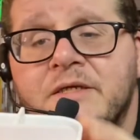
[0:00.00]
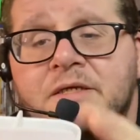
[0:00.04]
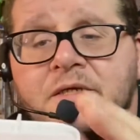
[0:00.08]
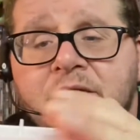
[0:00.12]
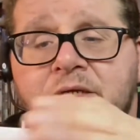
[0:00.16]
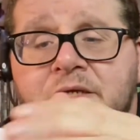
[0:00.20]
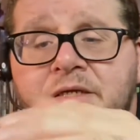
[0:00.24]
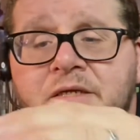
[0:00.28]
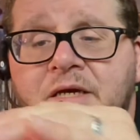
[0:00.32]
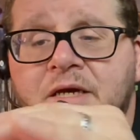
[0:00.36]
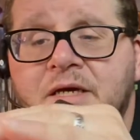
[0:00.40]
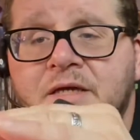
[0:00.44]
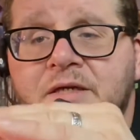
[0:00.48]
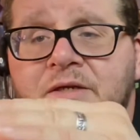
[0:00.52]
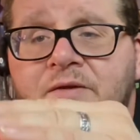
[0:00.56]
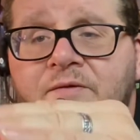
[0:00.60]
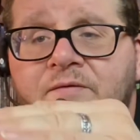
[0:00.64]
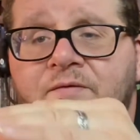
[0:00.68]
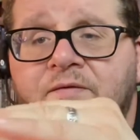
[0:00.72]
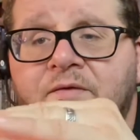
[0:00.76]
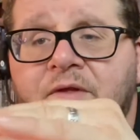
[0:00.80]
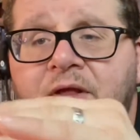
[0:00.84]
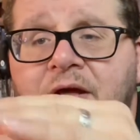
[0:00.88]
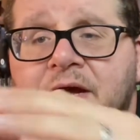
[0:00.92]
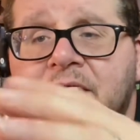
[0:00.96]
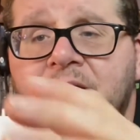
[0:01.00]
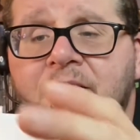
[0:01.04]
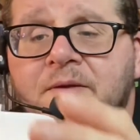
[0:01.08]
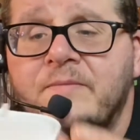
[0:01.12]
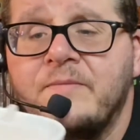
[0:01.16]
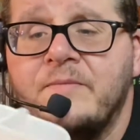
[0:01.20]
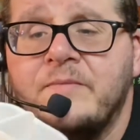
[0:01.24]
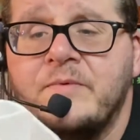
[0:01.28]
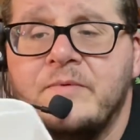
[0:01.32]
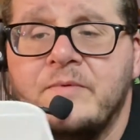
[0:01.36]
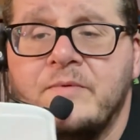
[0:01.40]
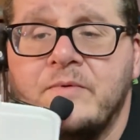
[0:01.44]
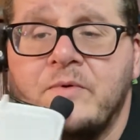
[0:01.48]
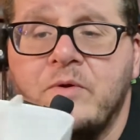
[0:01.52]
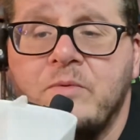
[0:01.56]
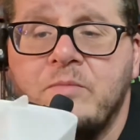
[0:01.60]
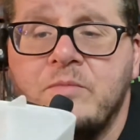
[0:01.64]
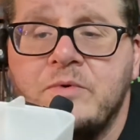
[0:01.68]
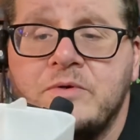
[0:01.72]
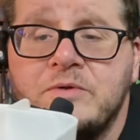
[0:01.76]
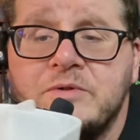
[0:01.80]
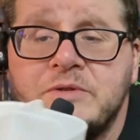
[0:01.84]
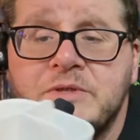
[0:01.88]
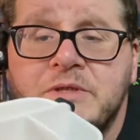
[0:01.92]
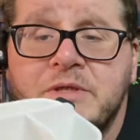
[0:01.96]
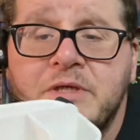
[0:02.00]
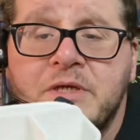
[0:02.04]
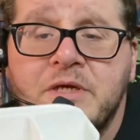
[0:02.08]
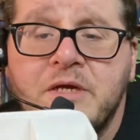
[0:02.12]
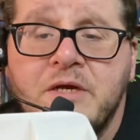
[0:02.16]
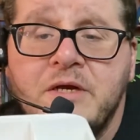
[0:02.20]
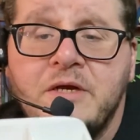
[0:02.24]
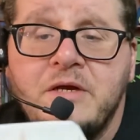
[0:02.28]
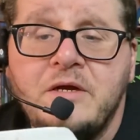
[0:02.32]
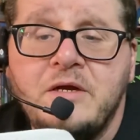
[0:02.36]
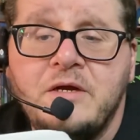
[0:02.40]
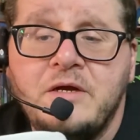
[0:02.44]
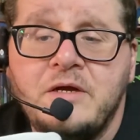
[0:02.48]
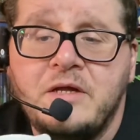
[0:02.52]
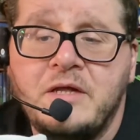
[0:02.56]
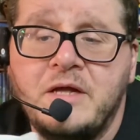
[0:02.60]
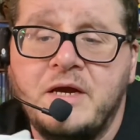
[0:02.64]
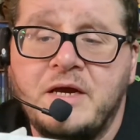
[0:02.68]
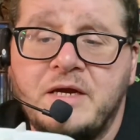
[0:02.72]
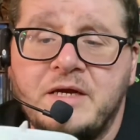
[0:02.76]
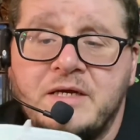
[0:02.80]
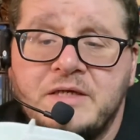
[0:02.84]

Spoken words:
it's nice and flat, almost. Like I